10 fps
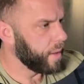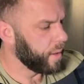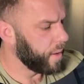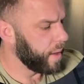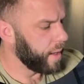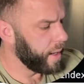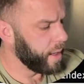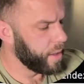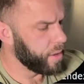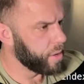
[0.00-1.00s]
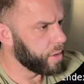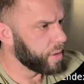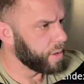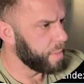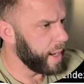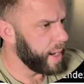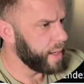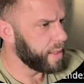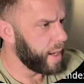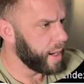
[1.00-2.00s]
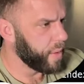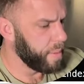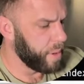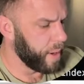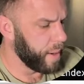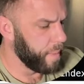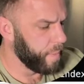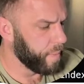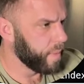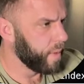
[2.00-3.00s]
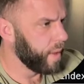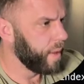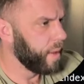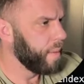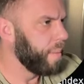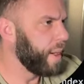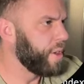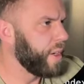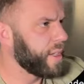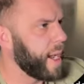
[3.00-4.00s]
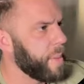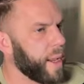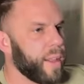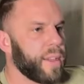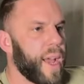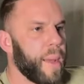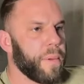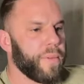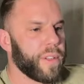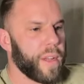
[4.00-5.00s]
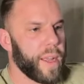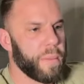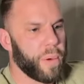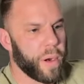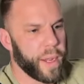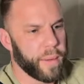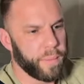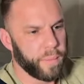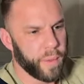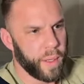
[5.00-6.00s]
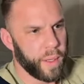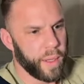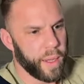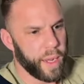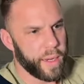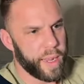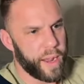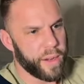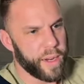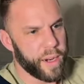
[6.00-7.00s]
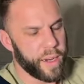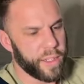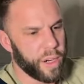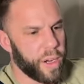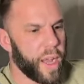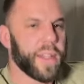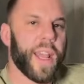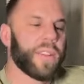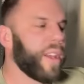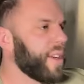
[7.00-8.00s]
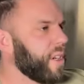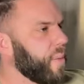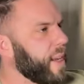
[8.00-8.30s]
Go ahead and hit control space, auto import. Make sure you type it at the top if it's not importing. And down here is our contact section.